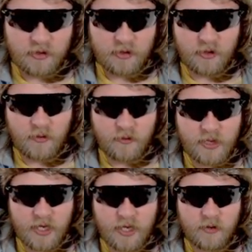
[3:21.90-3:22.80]
Oh
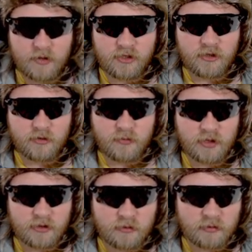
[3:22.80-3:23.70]
yeah, oh this looks really
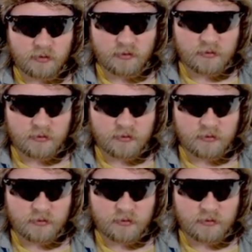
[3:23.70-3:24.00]
cool.